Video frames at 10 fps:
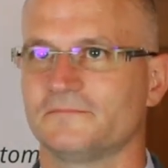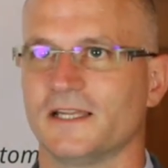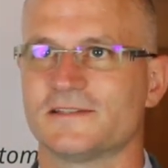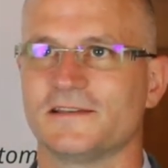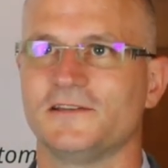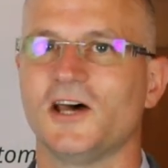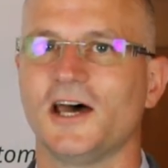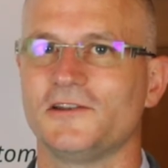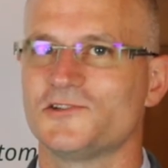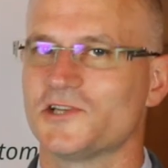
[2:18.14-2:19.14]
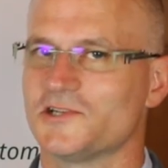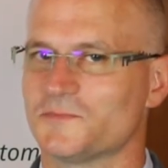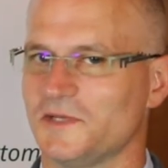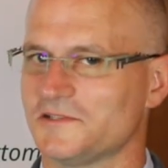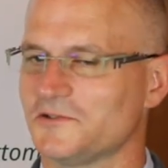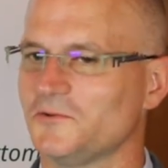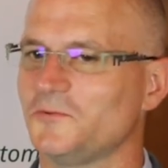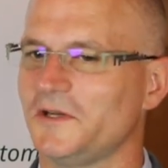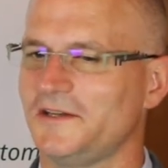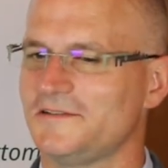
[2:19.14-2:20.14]
it's a non-judgmental
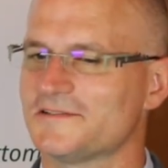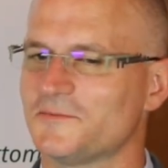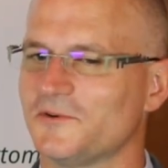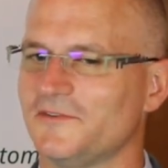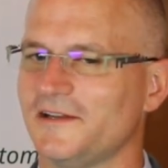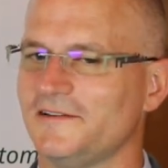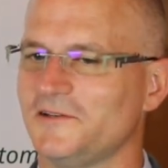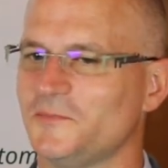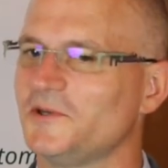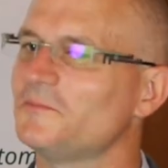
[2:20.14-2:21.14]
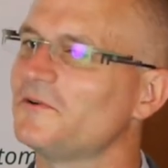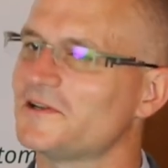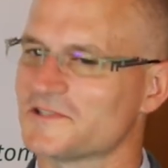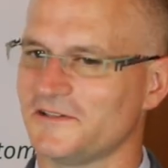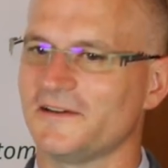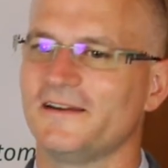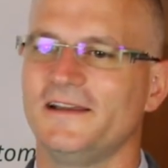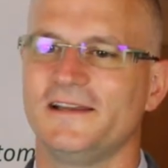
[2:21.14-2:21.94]
way to provide a little peer pressure.